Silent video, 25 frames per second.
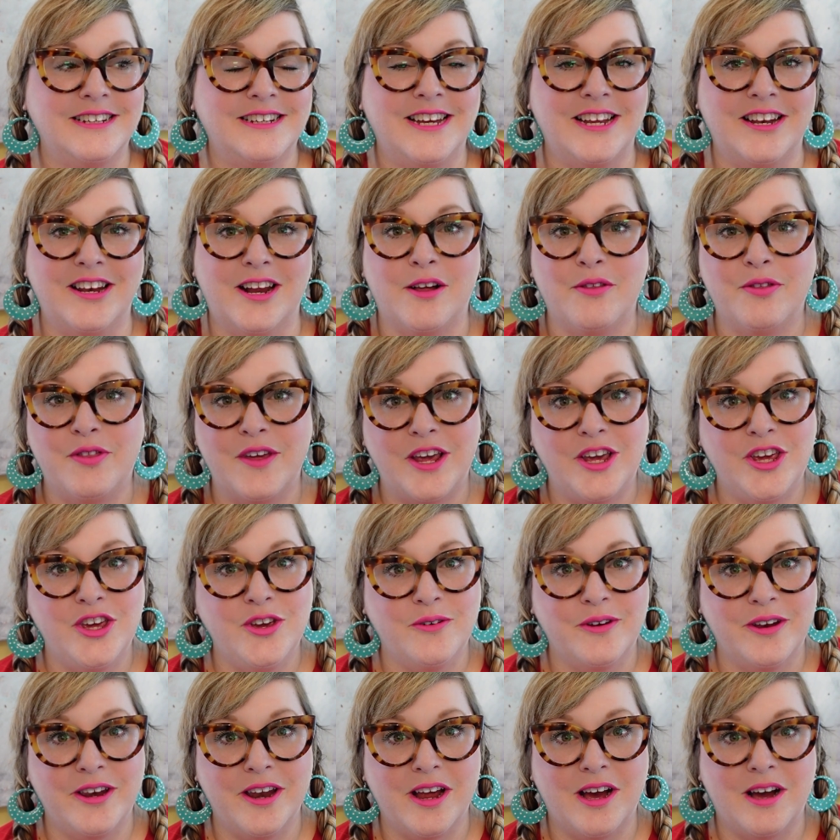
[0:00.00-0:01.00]
cannot thank
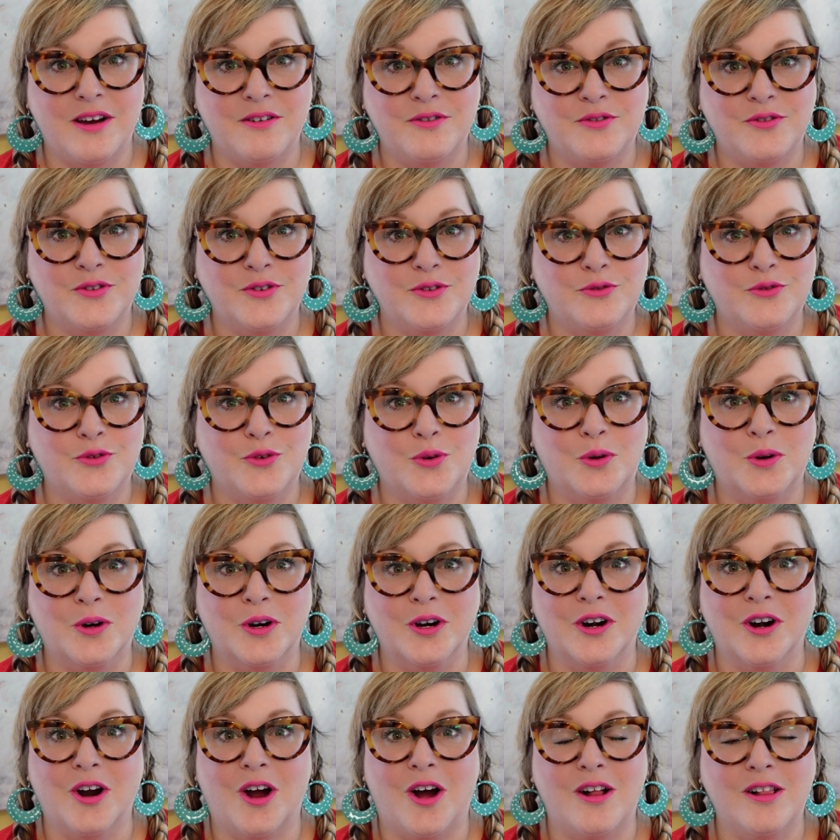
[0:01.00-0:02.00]
you enough
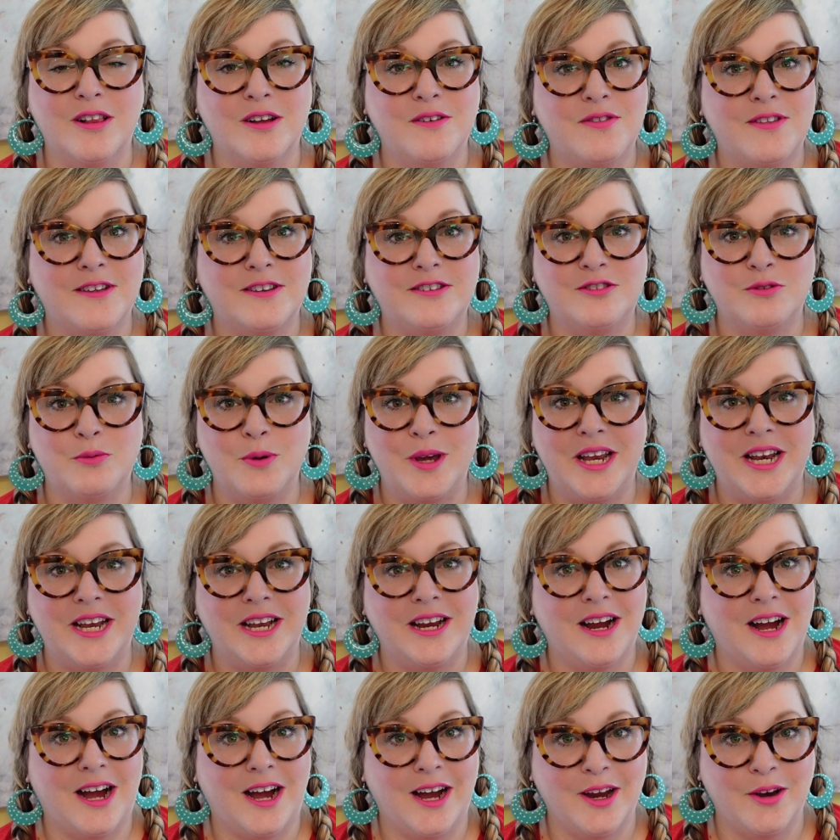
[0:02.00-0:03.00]
for all of the sweet
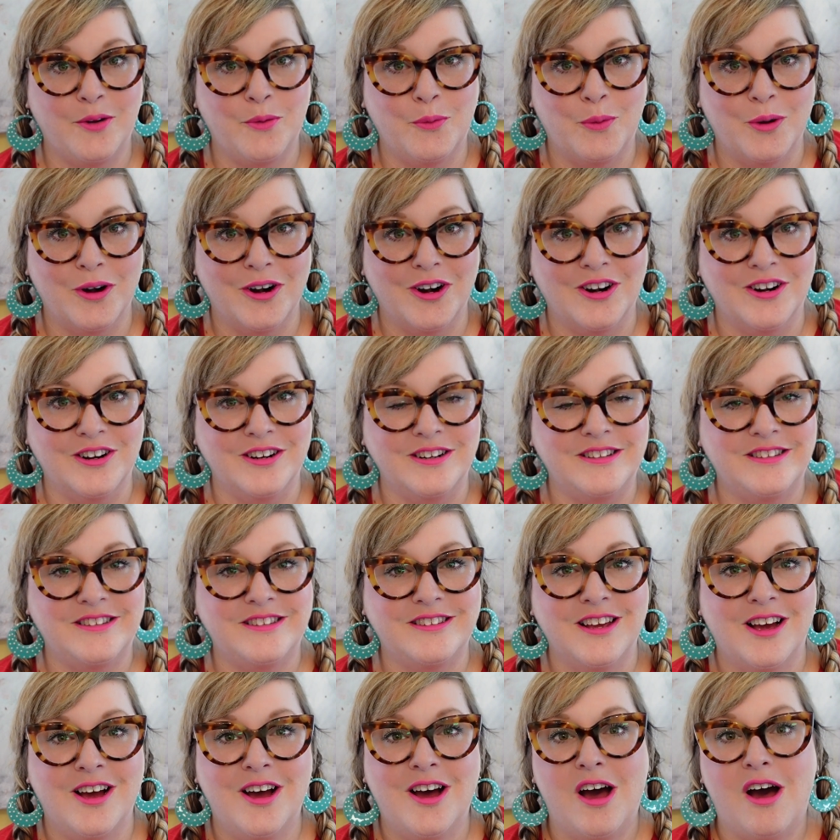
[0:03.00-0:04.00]
and kind
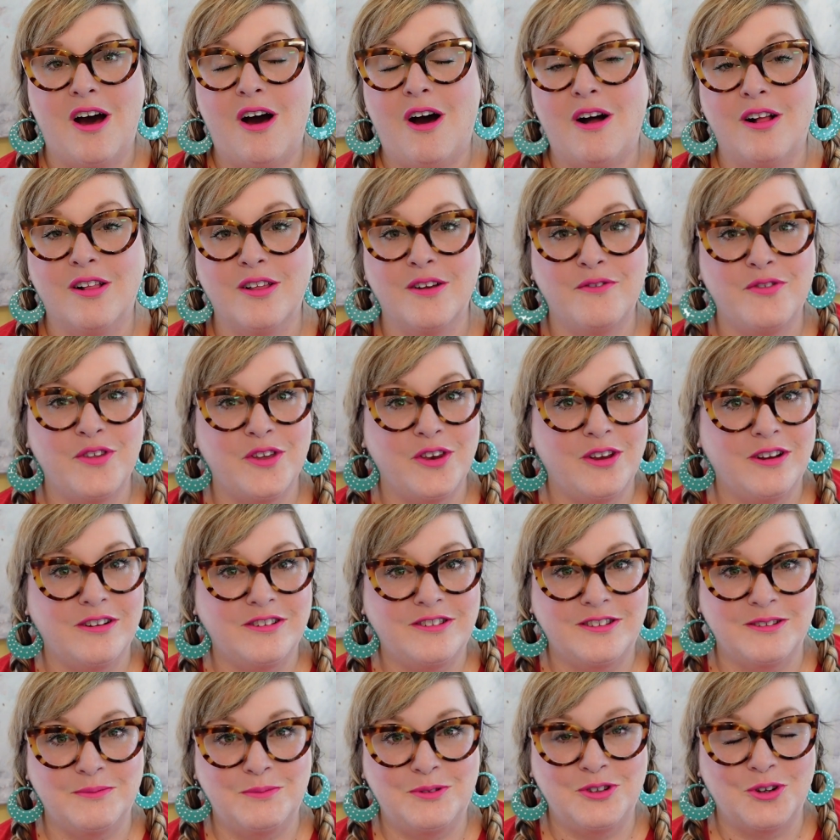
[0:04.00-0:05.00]
words, all of the new
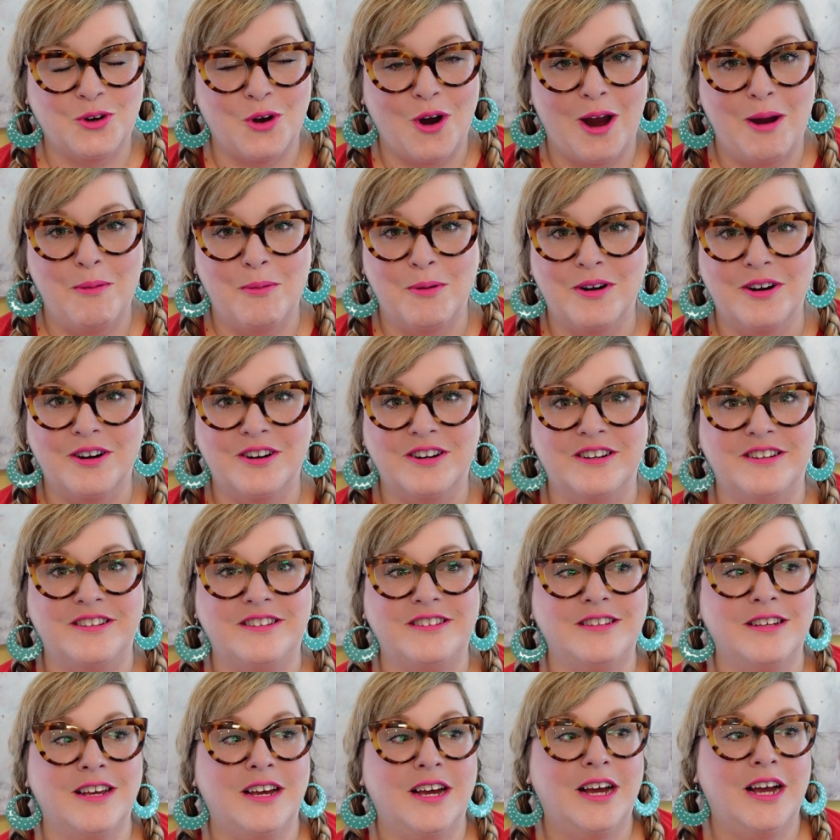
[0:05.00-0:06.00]

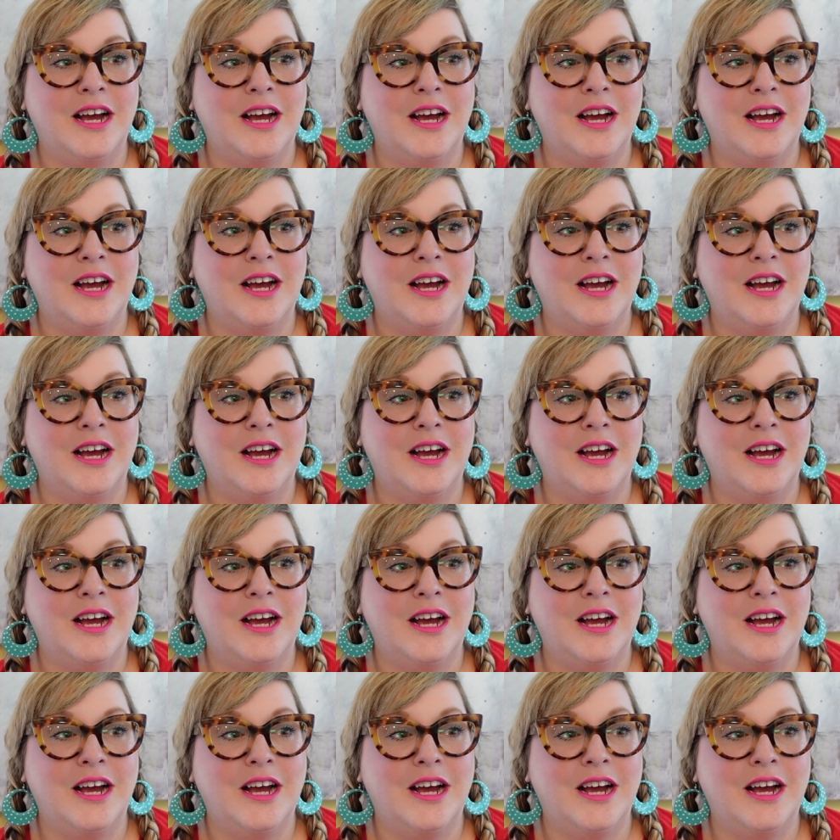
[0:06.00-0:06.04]
subscribers.